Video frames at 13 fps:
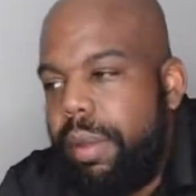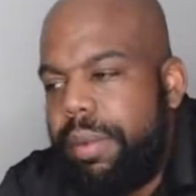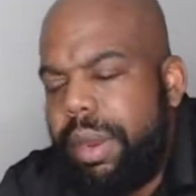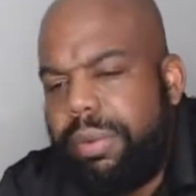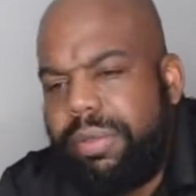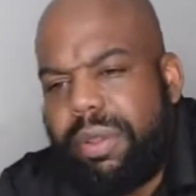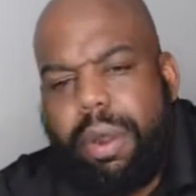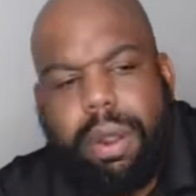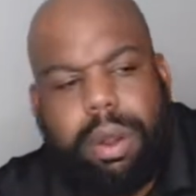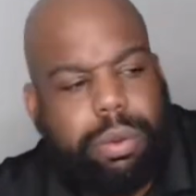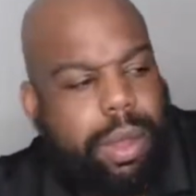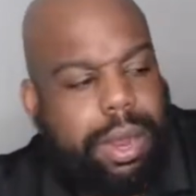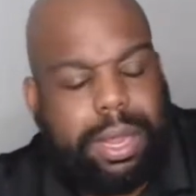There was an
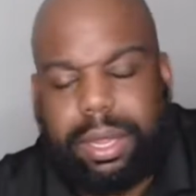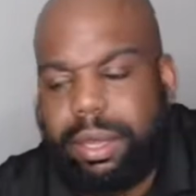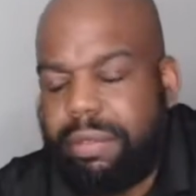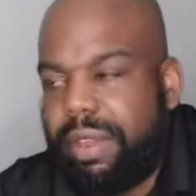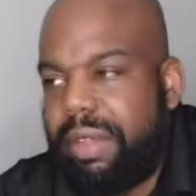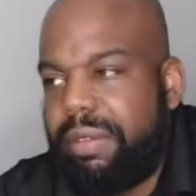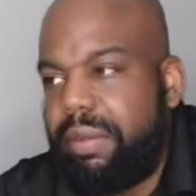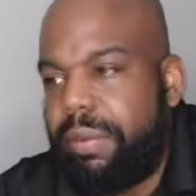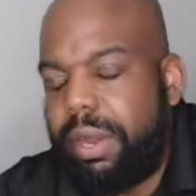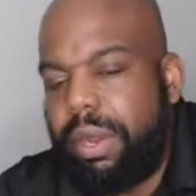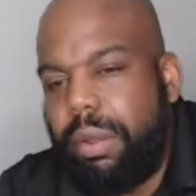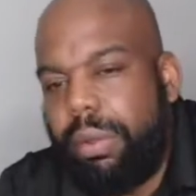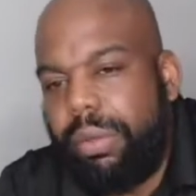article, I didn't get the chance to
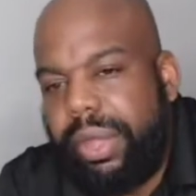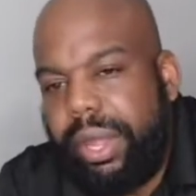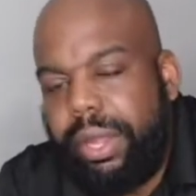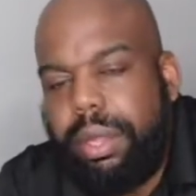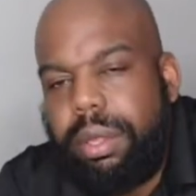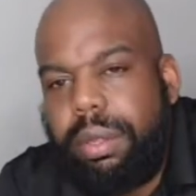read the whole thing,